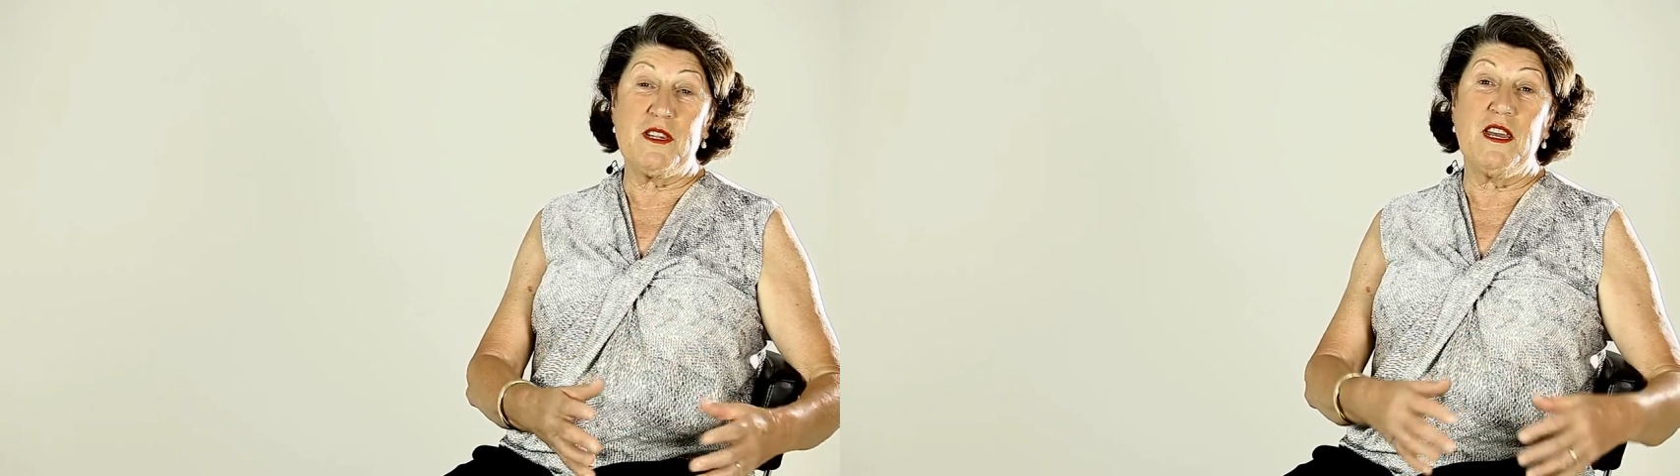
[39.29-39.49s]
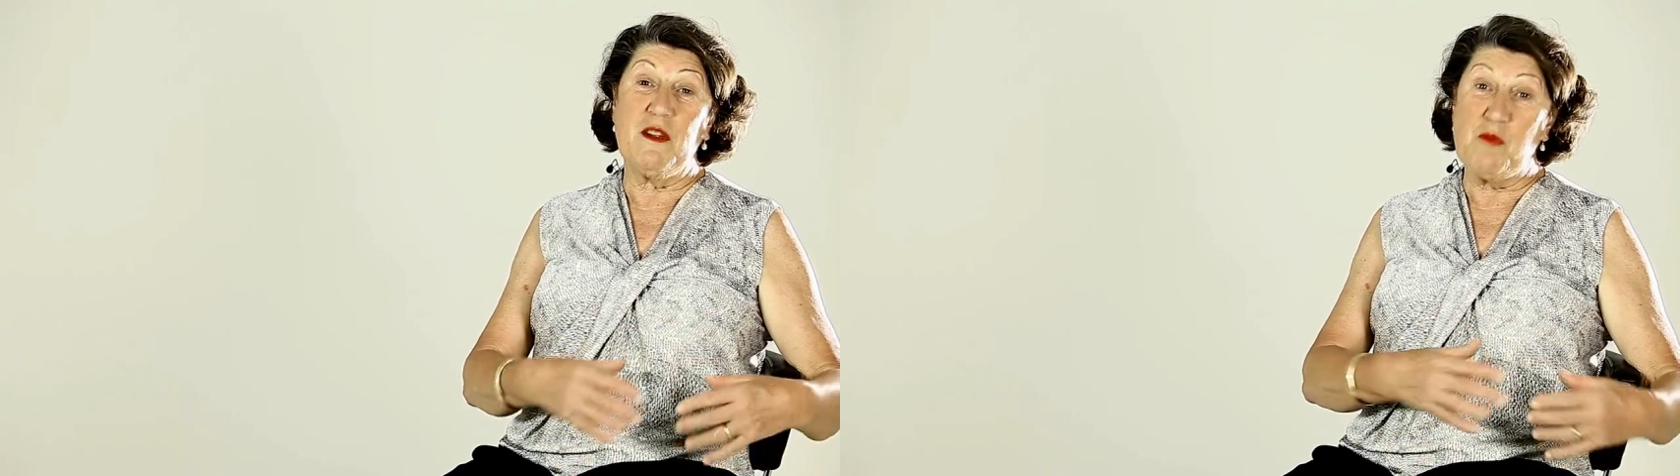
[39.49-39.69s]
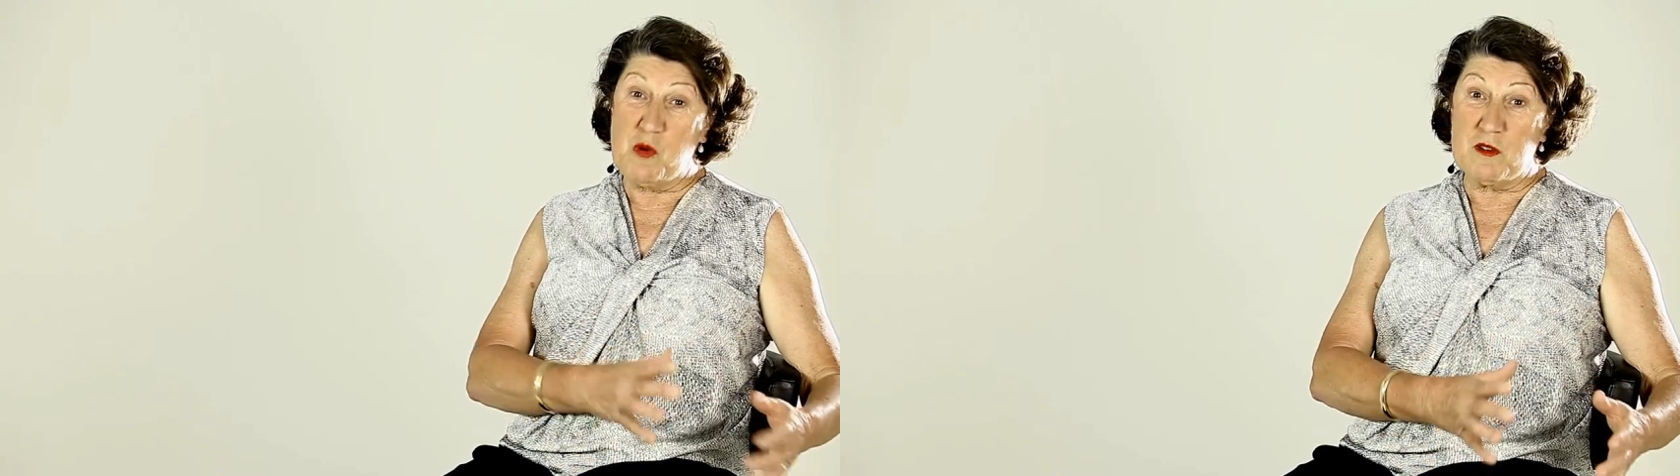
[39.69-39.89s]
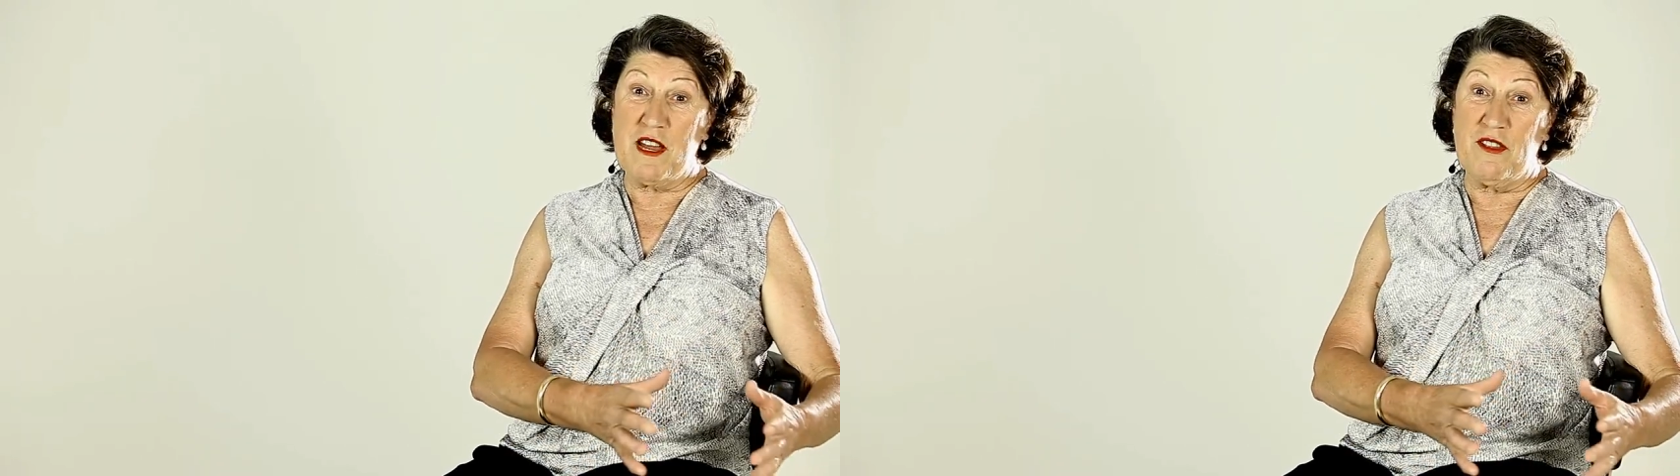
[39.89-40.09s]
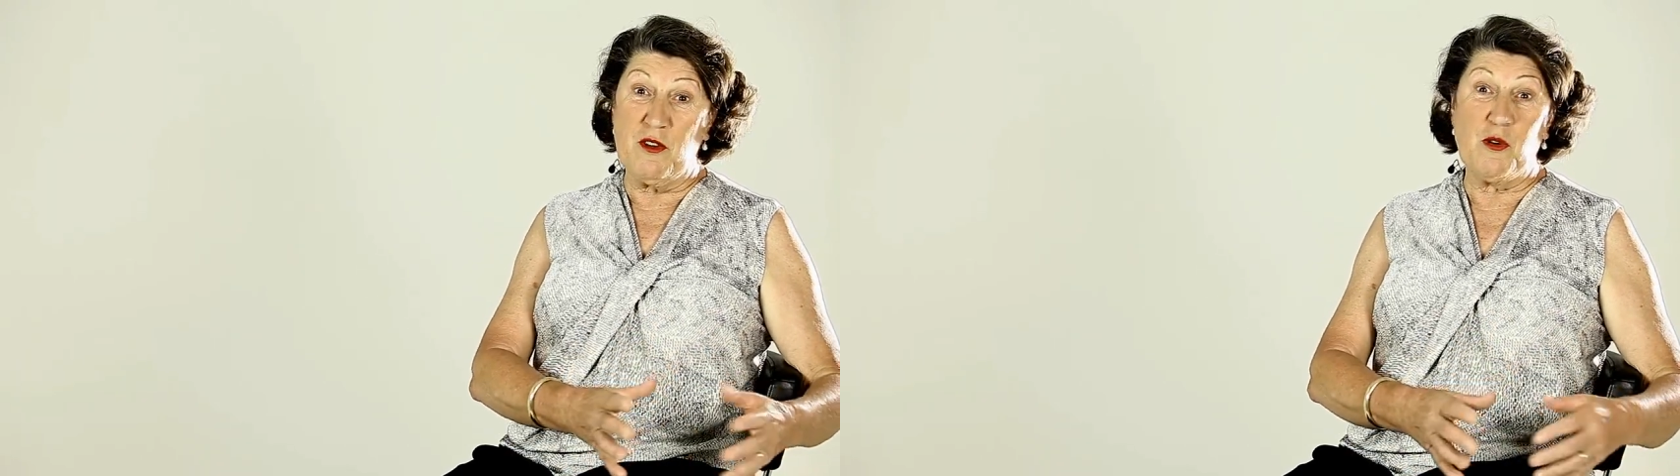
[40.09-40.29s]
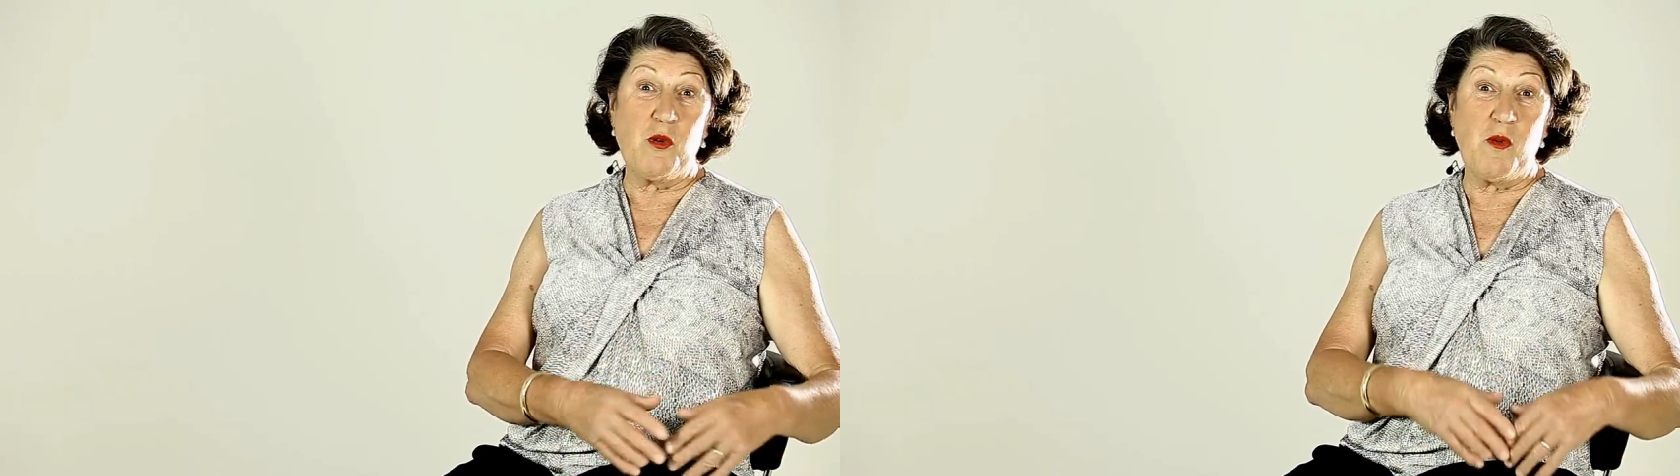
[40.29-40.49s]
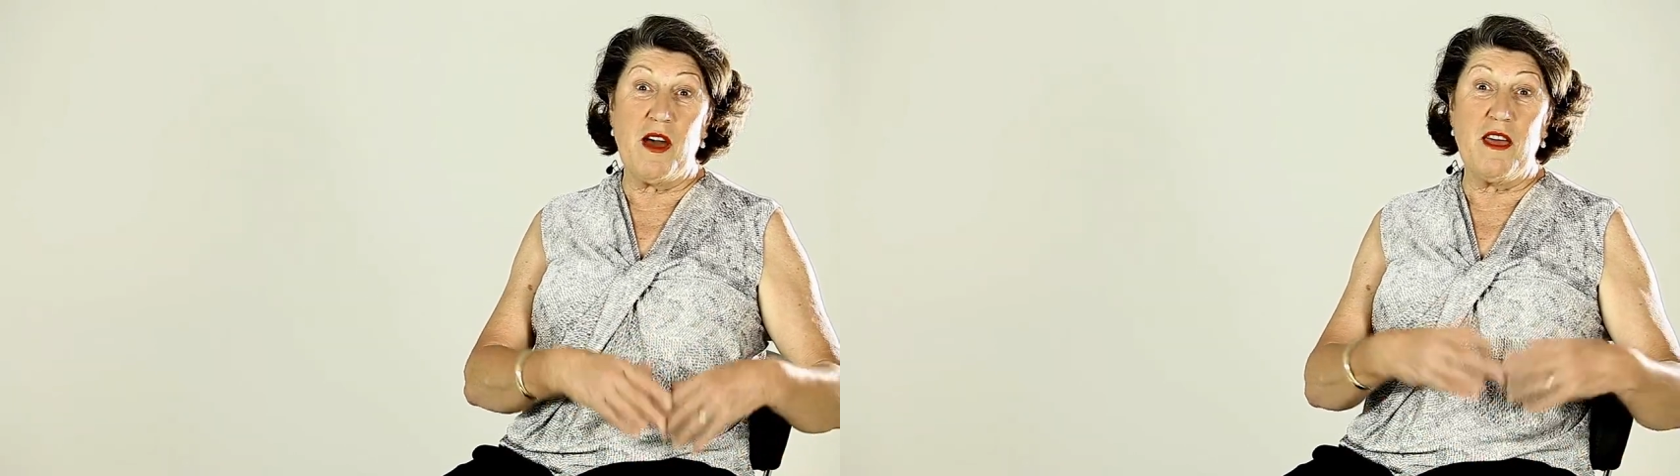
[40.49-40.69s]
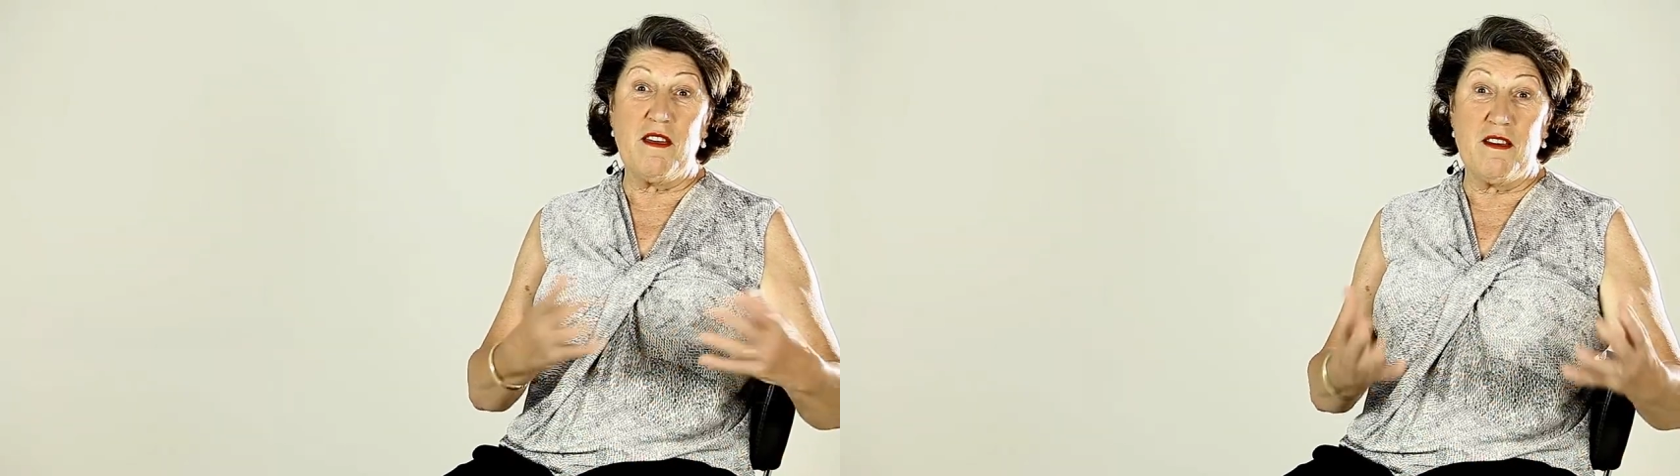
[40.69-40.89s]
in and walked down the
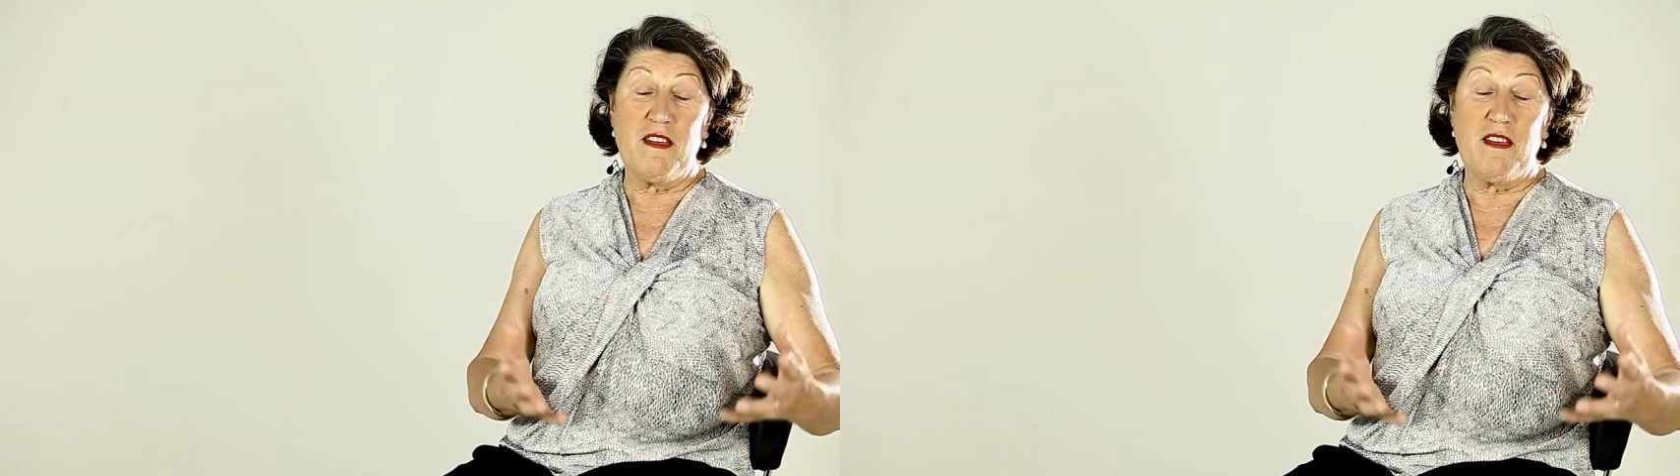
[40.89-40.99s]
hallway.